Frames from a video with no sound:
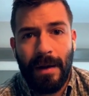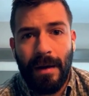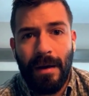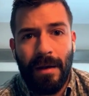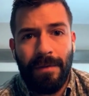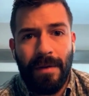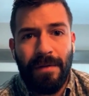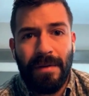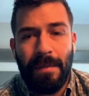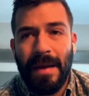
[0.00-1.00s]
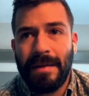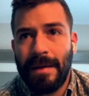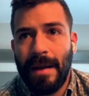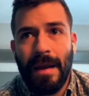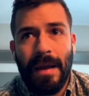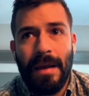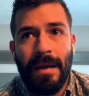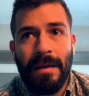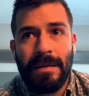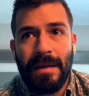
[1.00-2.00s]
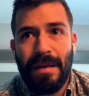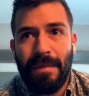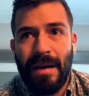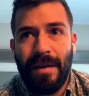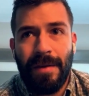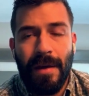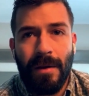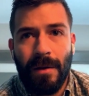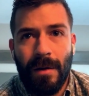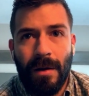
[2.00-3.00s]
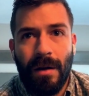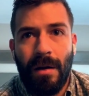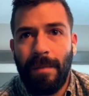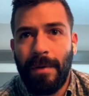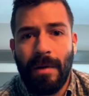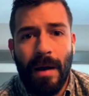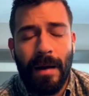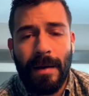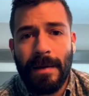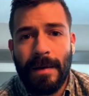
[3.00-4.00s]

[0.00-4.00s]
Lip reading: I love living in a big city, cinema, theater, opera,